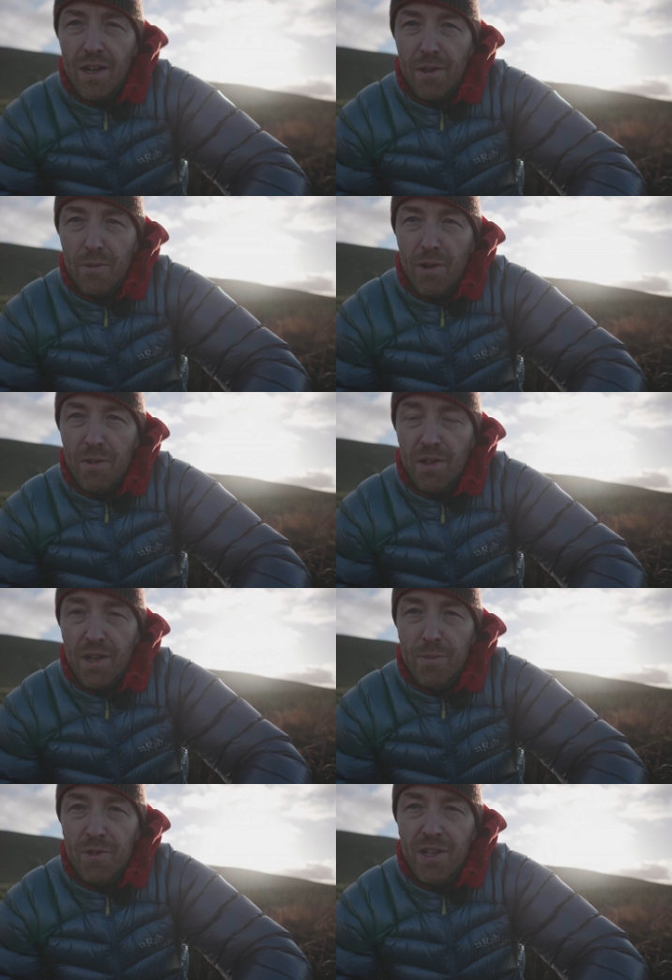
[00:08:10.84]
as well. So I
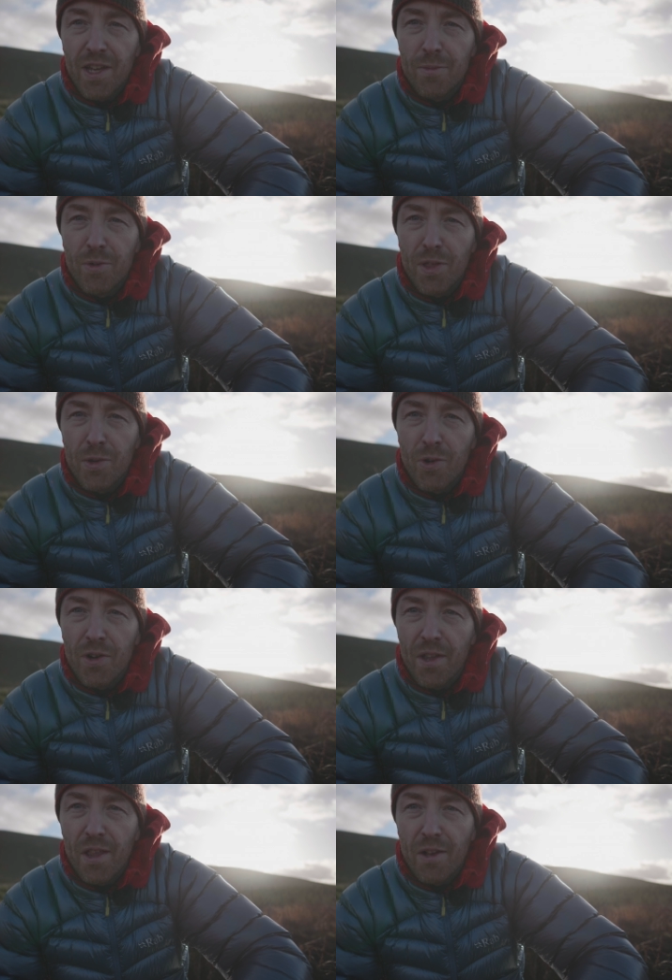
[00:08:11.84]
can't be looking at both at
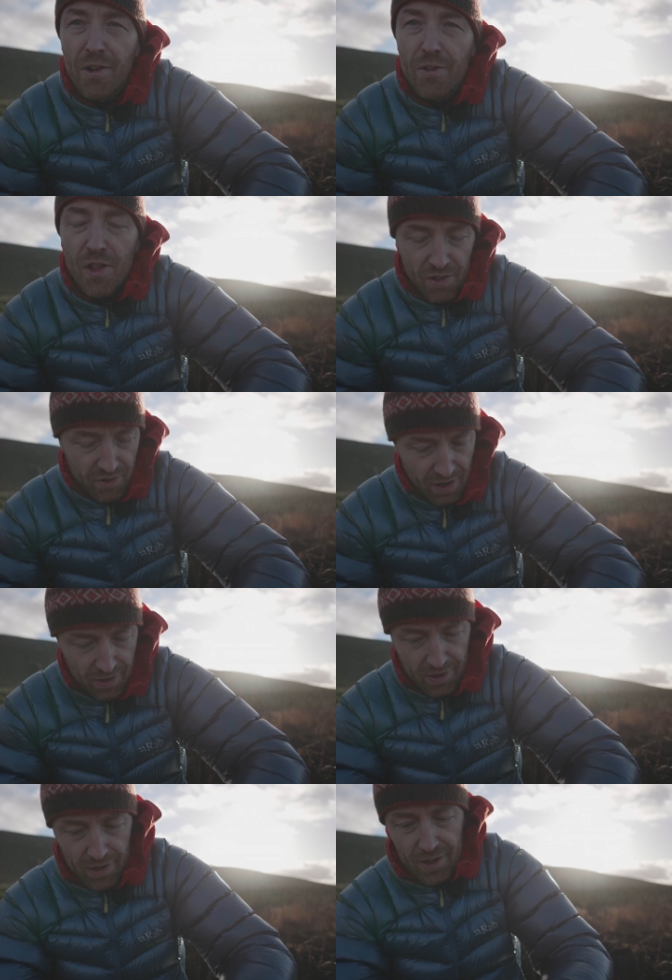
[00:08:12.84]
once, so I'll just try
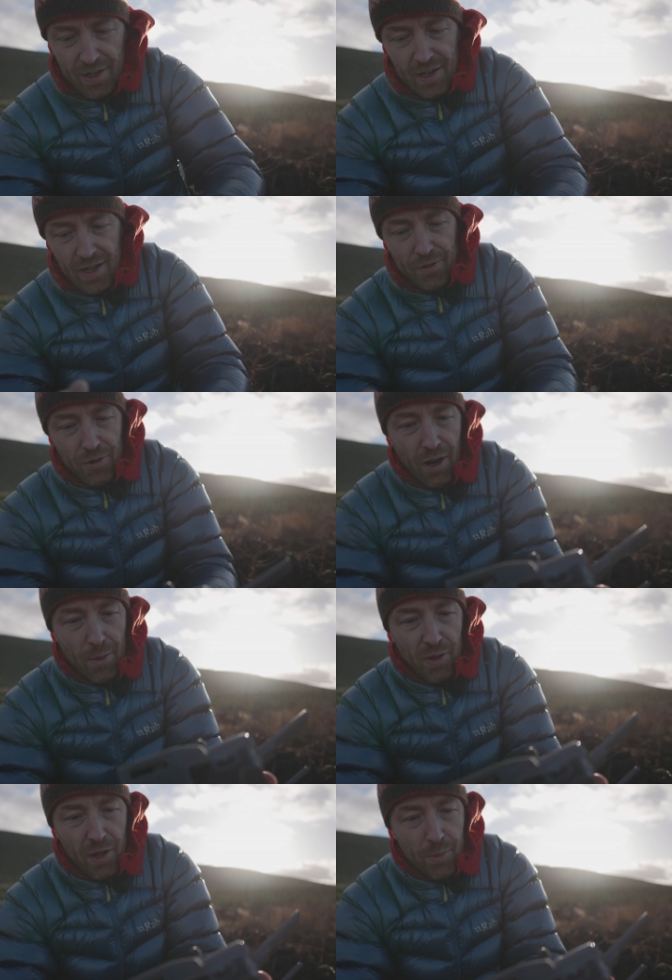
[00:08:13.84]
and have to
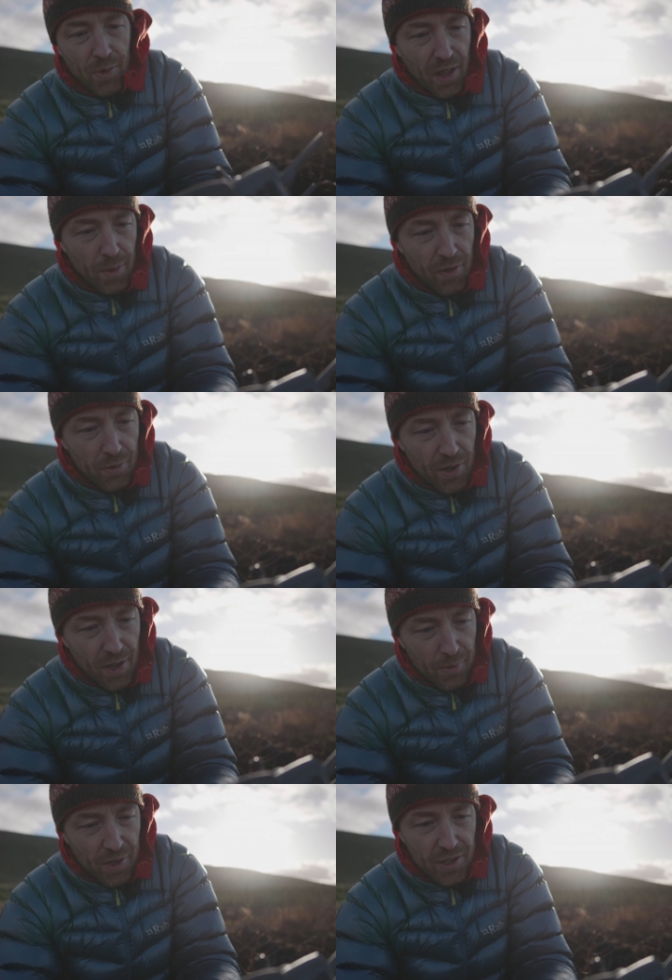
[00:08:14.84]
remember them. But some of the
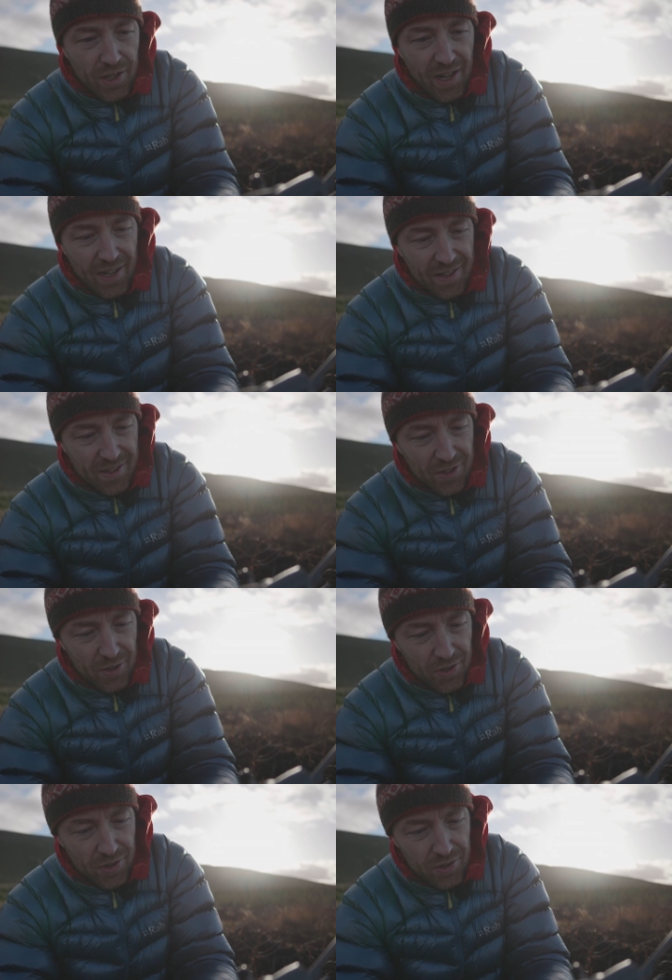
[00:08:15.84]
ones I'm going to look at
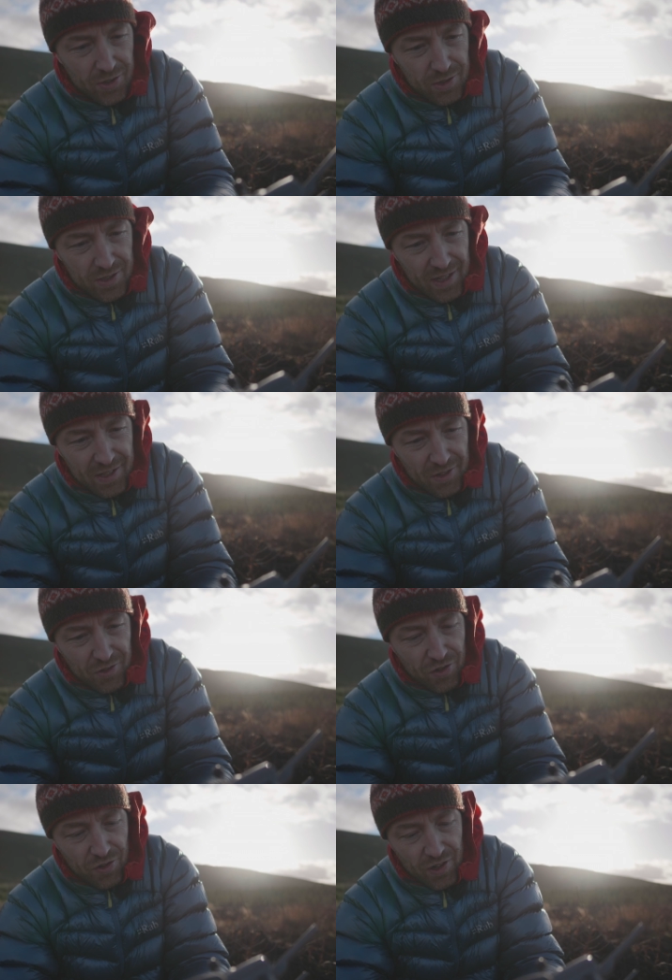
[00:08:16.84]
today to
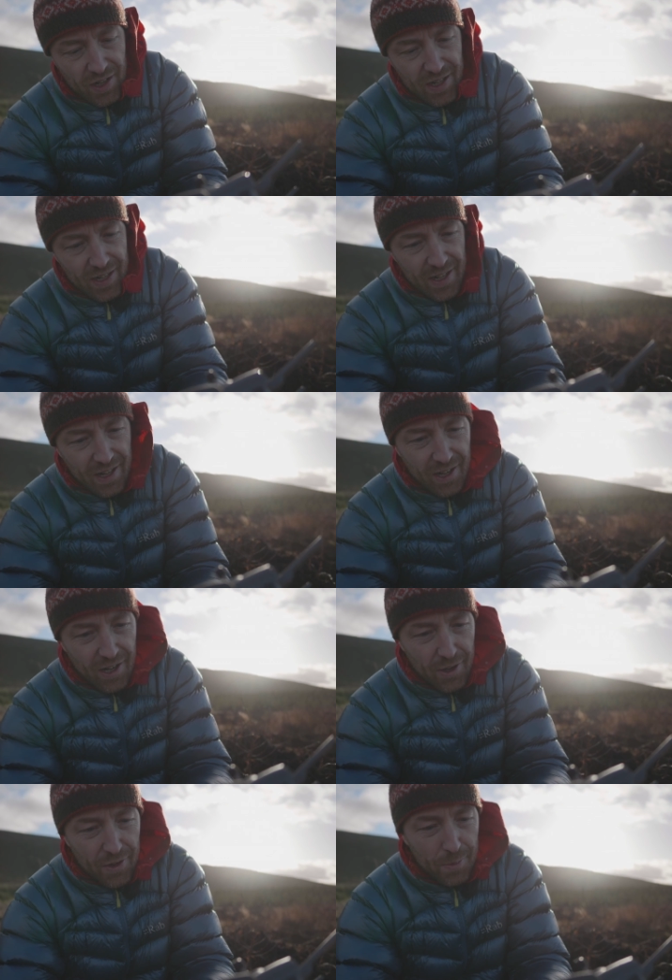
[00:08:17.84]
try
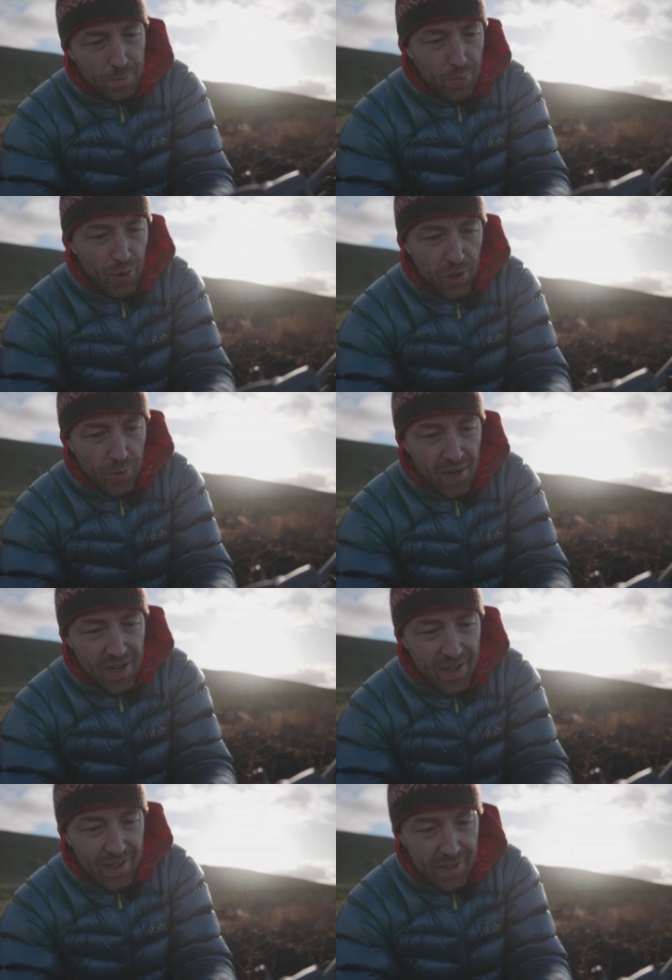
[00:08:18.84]
are the pull
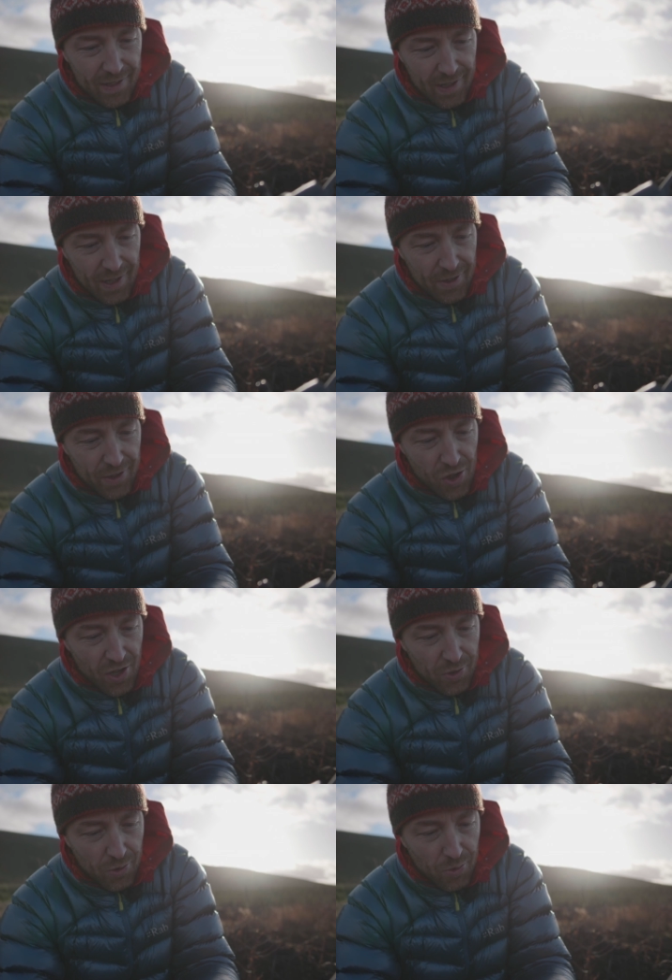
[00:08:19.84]
away, the
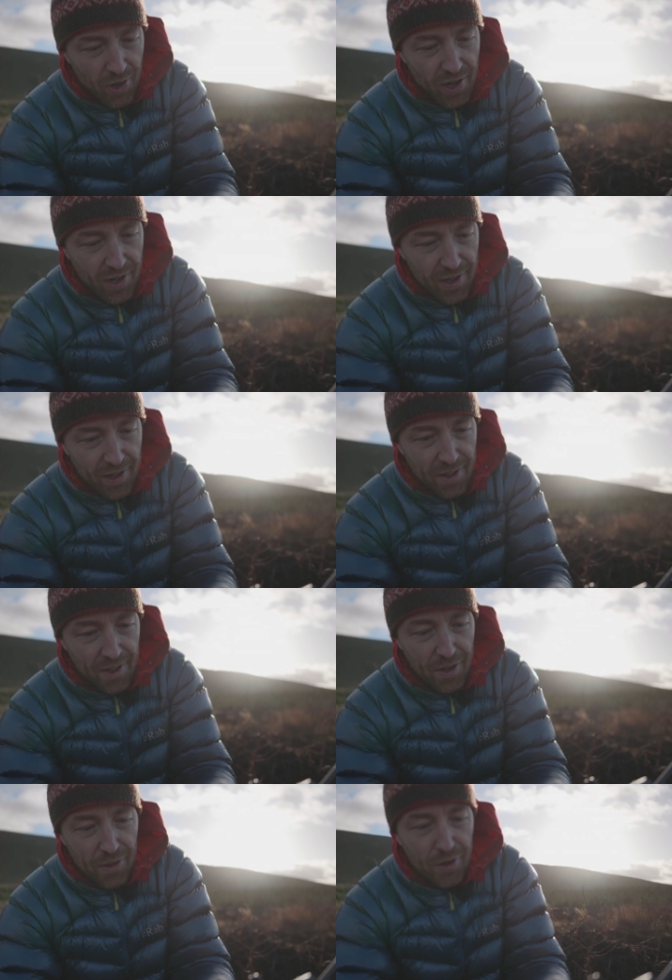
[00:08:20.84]
gentle
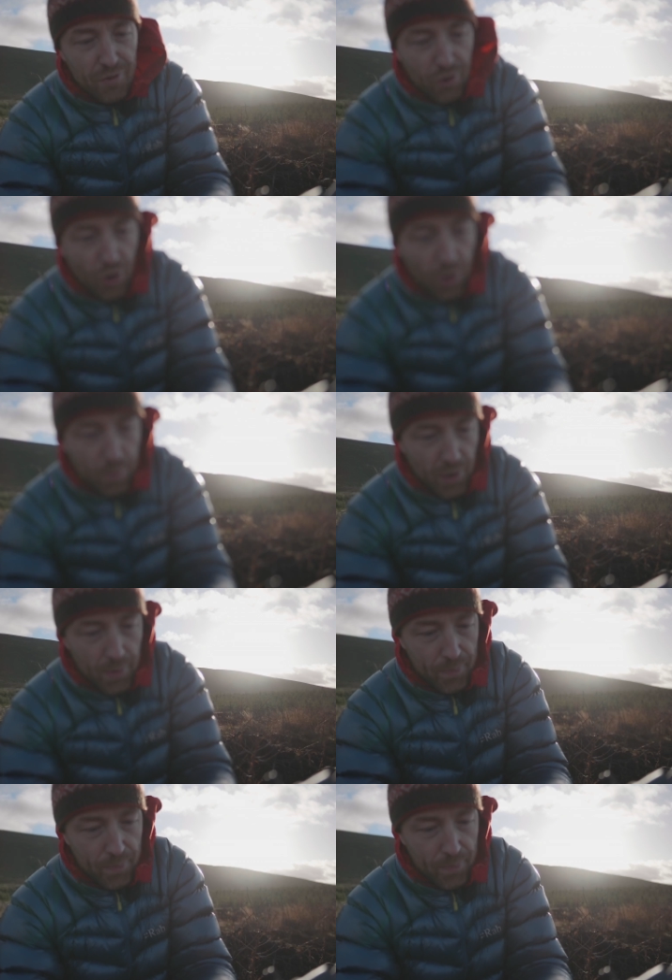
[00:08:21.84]
rise, the drop,